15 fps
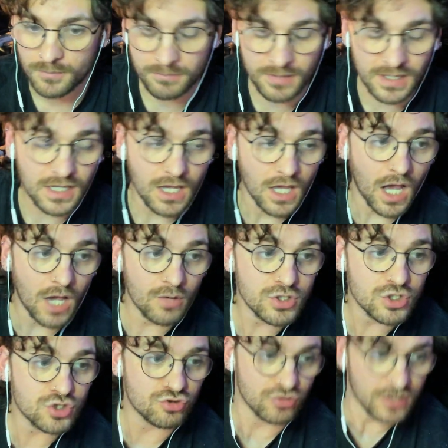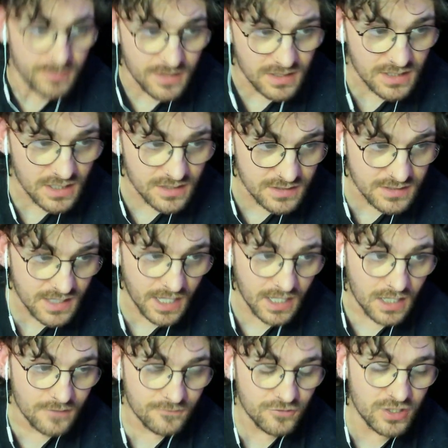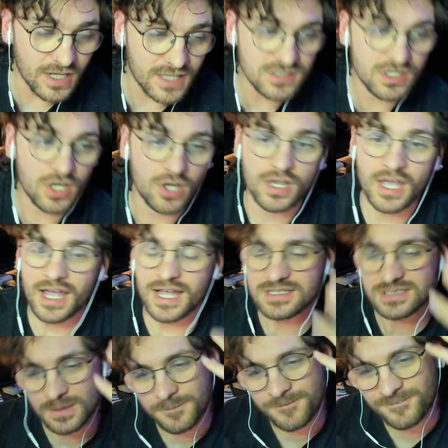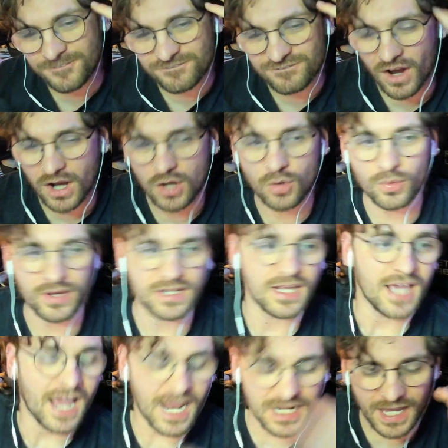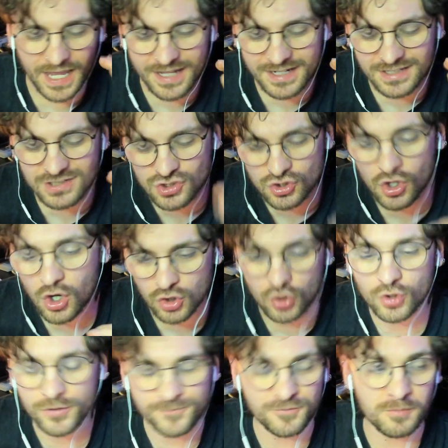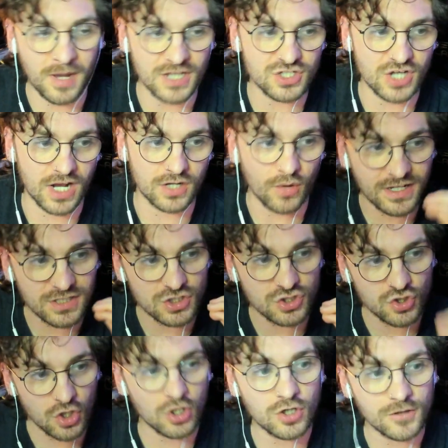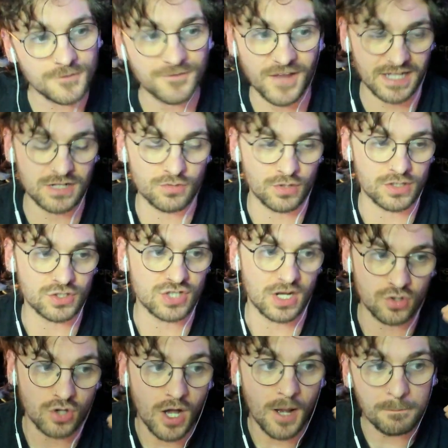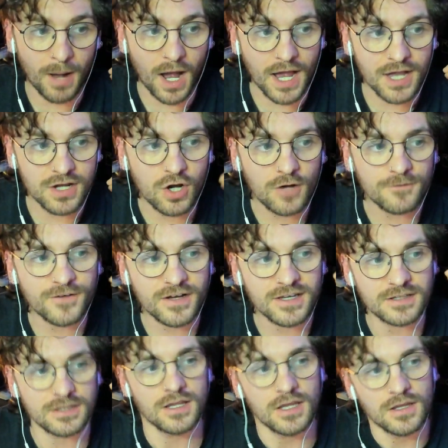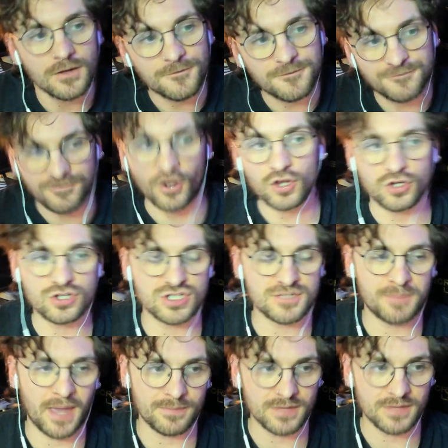Me, I was streaming the other day, a few days ago, and some fuckwit and, it's not good for my channel and it's not good for anyone's channel but i got fucking follow spammed